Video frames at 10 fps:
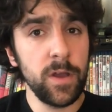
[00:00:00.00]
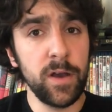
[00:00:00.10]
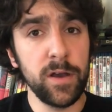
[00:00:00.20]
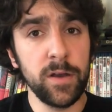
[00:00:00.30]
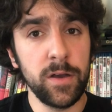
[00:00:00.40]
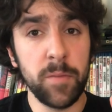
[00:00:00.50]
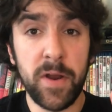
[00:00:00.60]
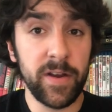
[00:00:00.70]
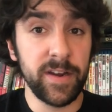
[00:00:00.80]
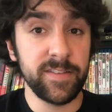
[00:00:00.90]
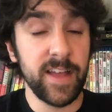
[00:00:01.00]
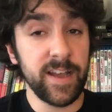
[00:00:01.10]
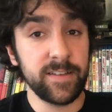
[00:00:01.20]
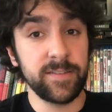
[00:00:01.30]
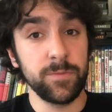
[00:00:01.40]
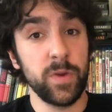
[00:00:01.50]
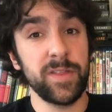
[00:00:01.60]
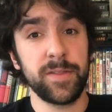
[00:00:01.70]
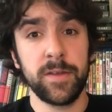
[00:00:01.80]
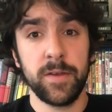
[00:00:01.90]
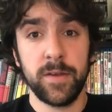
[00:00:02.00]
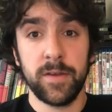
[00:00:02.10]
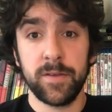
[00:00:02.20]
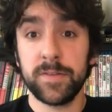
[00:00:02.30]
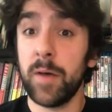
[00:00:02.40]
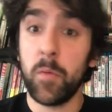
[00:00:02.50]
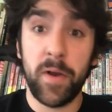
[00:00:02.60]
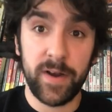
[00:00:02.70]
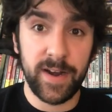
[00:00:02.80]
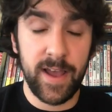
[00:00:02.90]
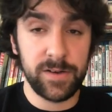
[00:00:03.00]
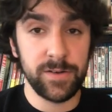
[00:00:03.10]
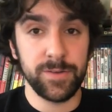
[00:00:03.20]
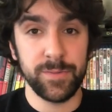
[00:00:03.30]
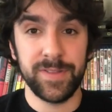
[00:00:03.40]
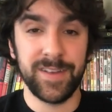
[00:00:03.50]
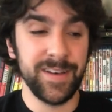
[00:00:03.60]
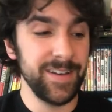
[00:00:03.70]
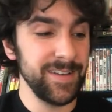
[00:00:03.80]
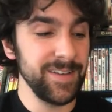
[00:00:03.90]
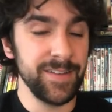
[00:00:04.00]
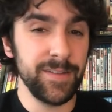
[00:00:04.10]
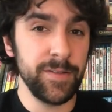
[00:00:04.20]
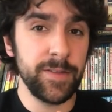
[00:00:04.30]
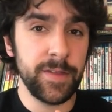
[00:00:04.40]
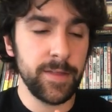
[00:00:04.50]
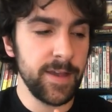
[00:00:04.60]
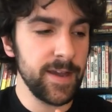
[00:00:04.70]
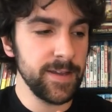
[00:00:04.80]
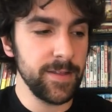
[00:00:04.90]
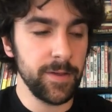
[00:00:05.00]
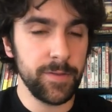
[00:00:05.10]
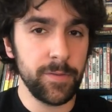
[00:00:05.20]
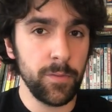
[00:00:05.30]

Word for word: American aesthetics with some American actors, with the idea that